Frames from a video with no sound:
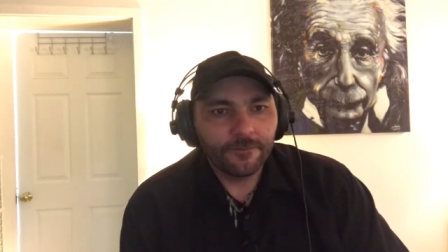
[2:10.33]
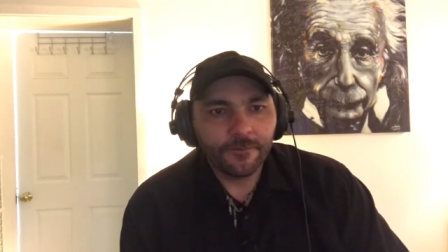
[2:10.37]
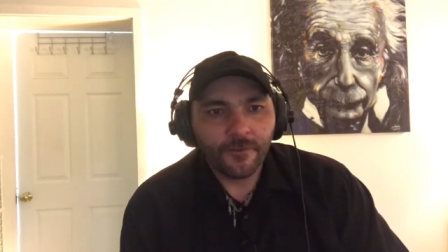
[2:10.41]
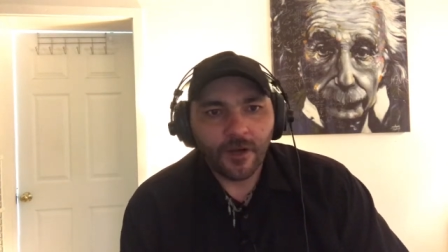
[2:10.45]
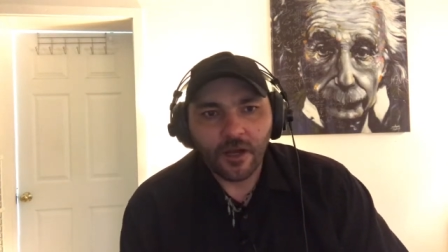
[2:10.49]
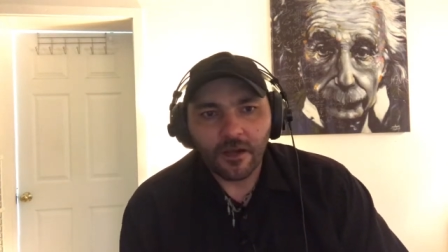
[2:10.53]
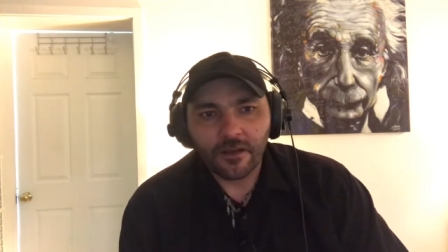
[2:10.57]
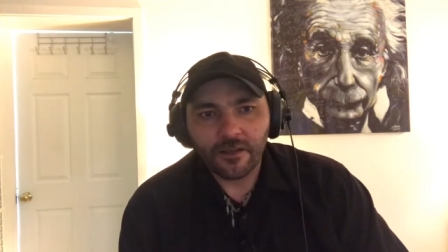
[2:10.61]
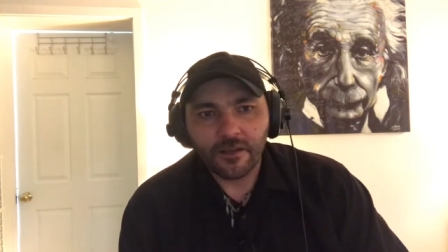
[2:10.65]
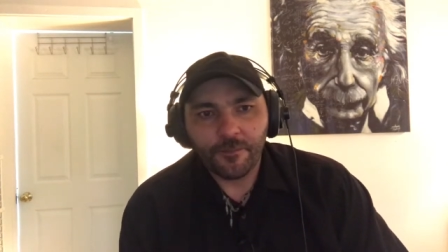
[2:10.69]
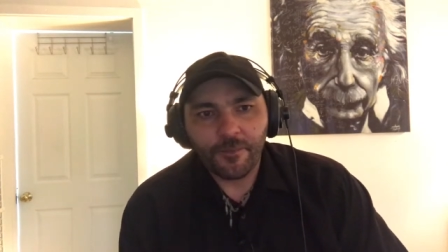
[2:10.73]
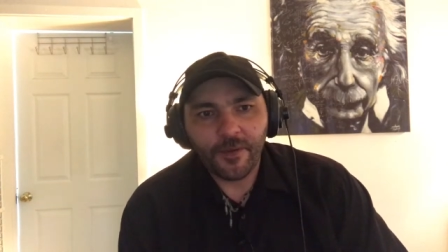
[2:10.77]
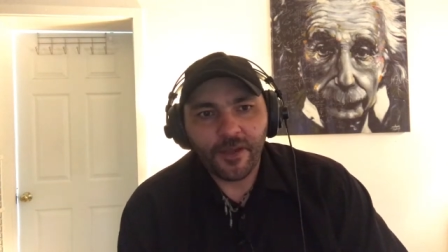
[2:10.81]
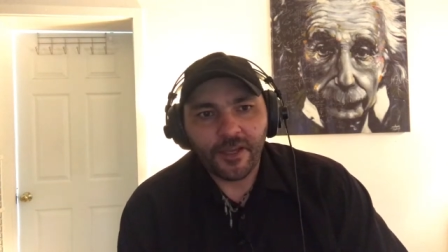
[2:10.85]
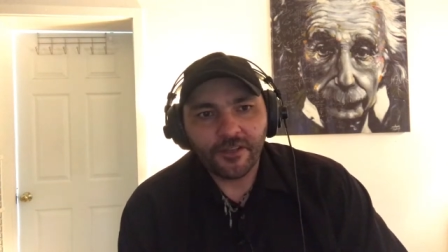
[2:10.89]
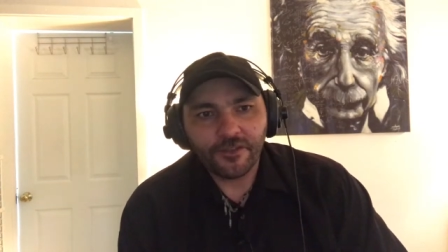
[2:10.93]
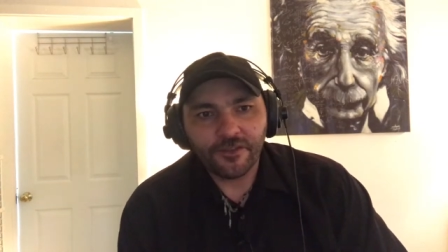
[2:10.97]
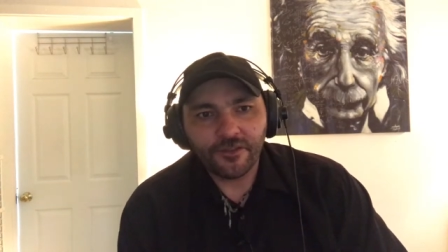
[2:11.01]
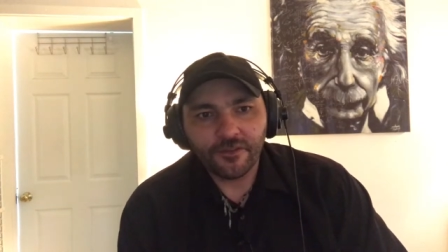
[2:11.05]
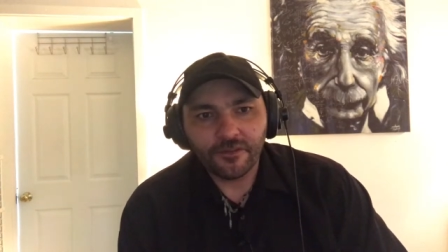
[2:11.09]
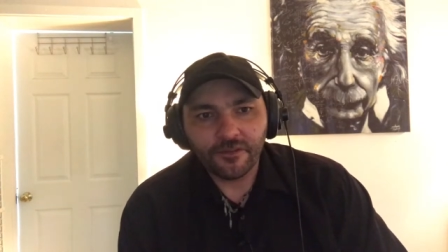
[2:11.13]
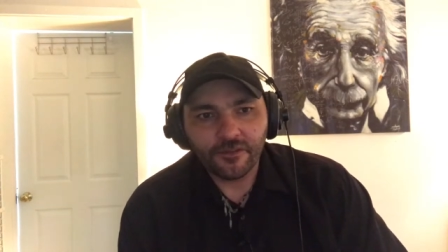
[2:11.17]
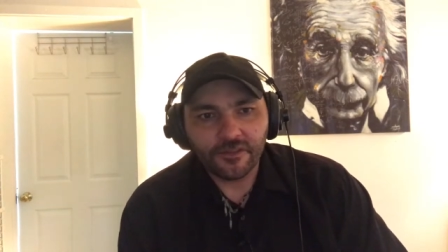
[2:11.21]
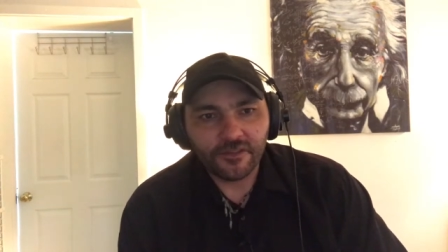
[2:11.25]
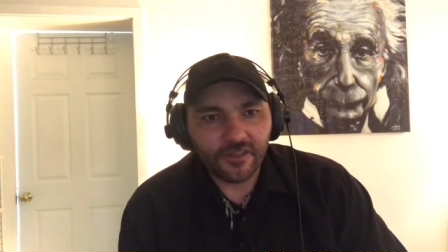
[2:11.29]

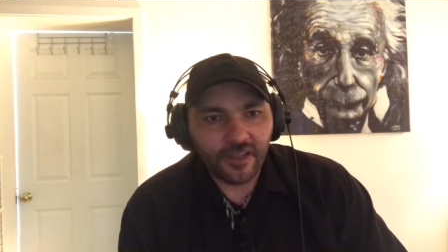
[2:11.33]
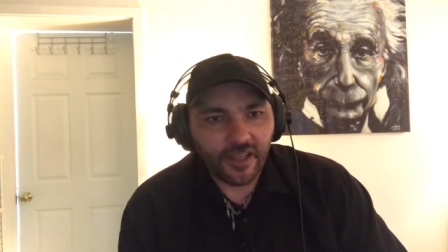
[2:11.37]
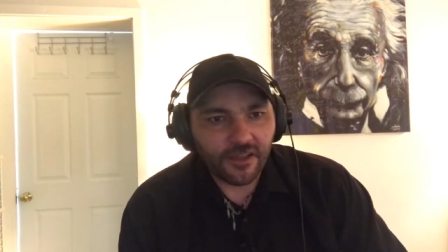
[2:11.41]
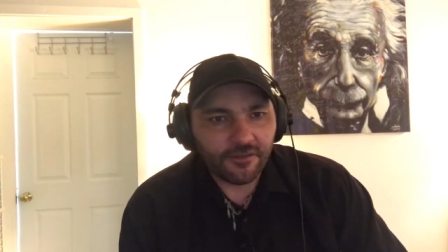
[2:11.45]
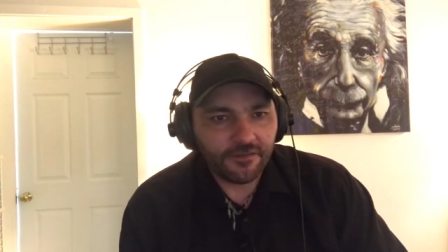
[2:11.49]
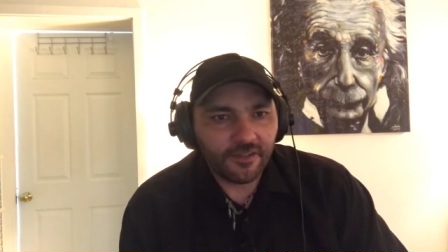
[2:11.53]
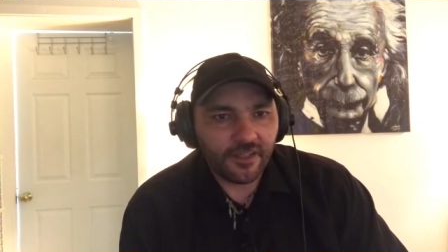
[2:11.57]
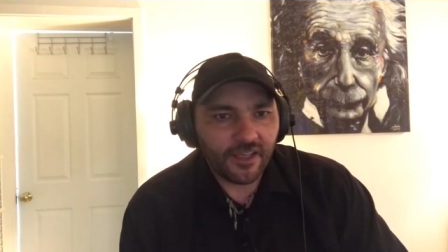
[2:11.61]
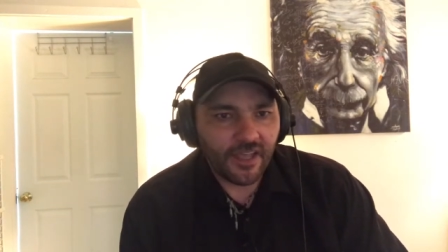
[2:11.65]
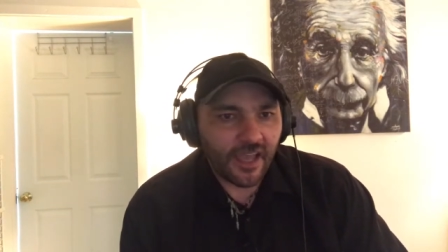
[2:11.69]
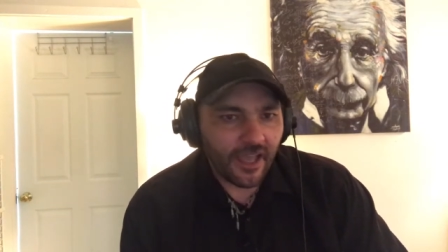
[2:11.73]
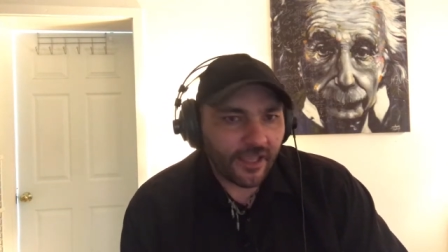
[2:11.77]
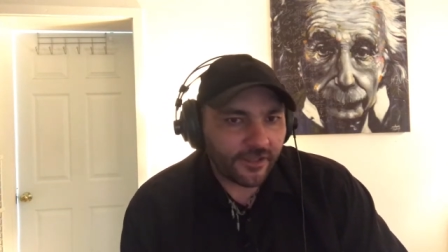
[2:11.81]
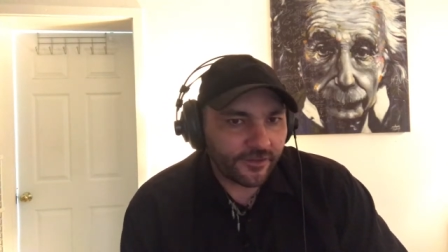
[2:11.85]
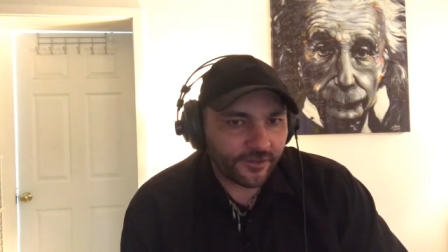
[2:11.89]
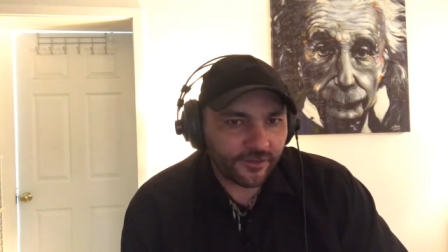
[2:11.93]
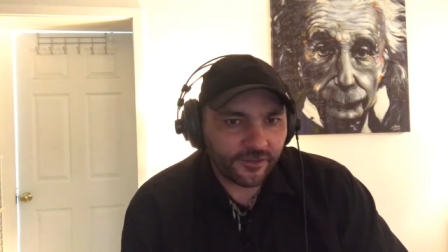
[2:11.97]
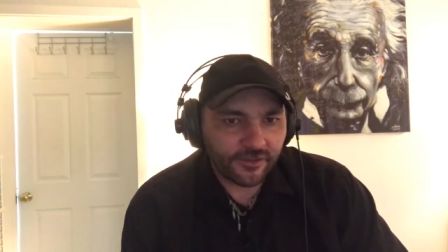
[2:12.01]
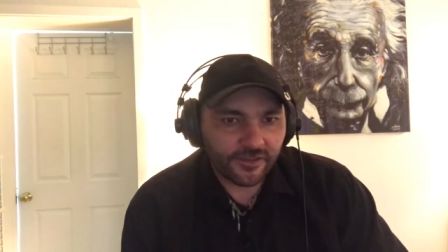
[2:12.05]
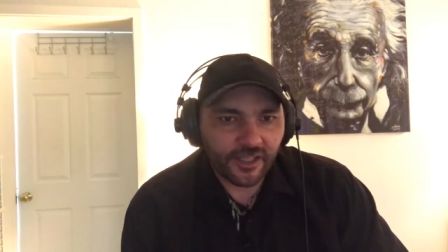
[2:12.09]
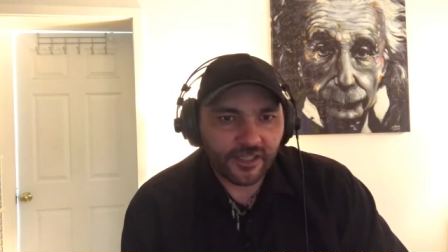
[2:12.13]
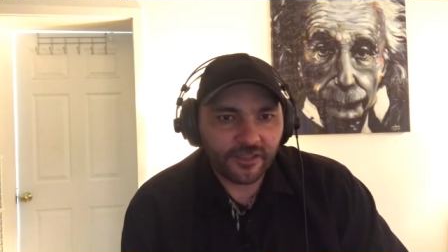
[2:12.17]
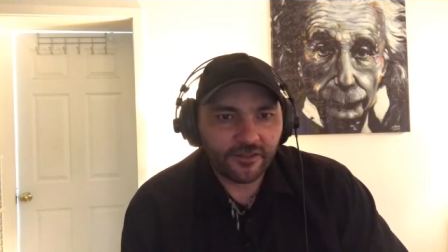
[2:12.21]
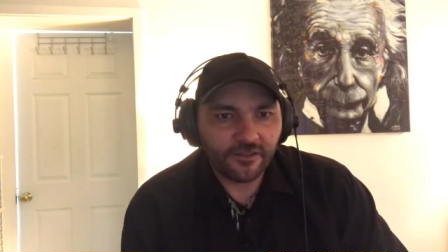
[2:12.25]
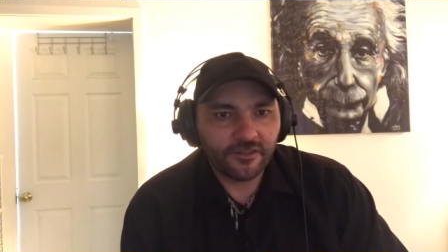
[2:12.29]
Occupational Safety
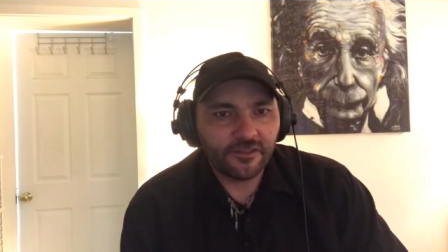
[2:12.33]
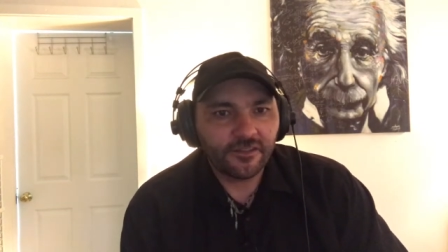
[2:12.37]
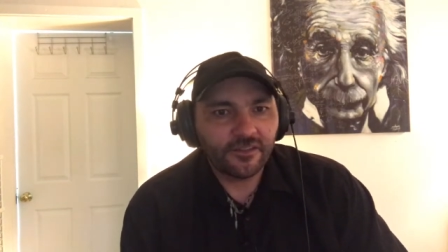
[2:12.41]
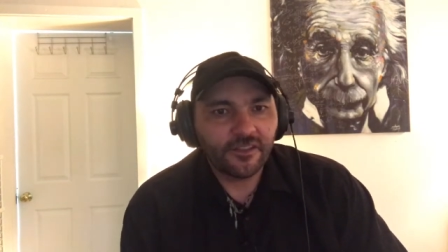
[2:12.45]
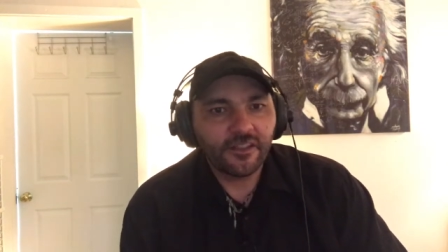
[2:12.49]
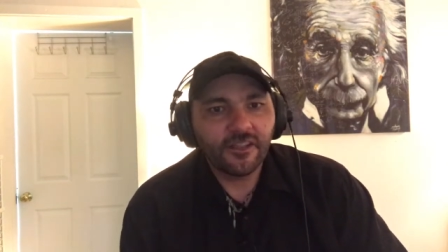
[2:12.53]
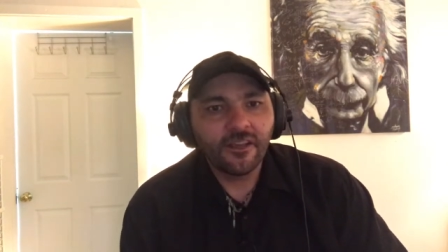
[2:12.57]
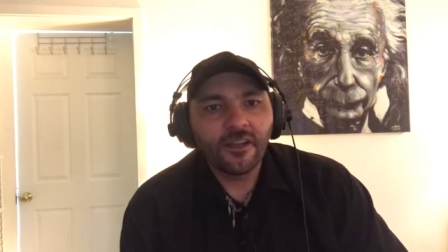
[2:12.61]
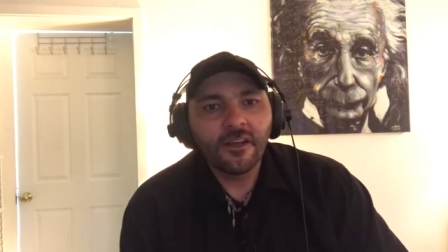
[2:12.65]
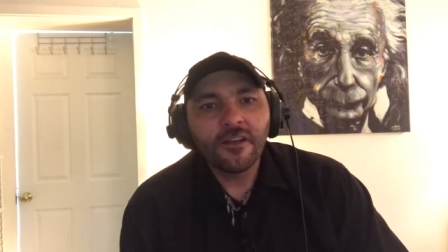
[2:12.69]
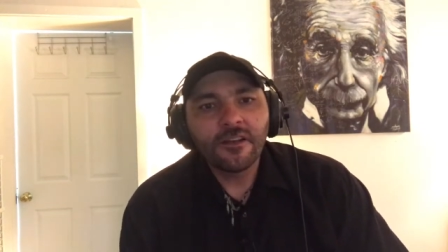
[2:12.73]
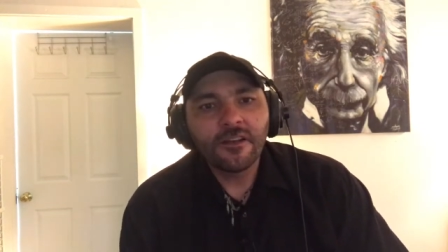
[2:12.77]
Hazards Agency,